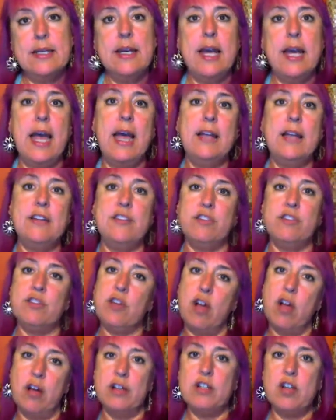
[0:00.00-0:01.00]
As your
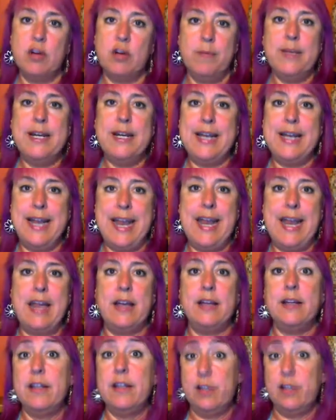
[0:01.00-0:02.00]
non-dominant
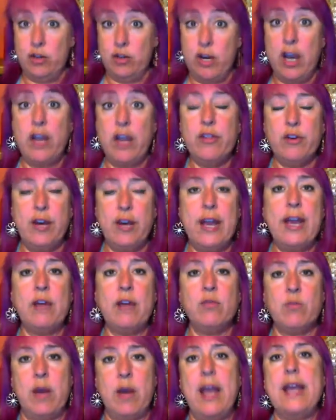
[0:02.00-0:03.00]
hand, your other
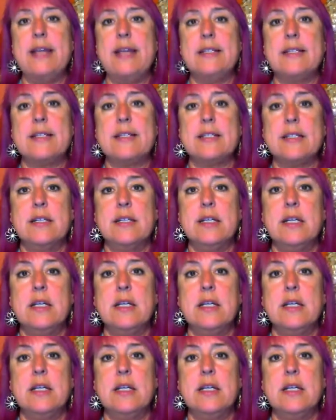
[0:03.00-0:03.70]
hand writes,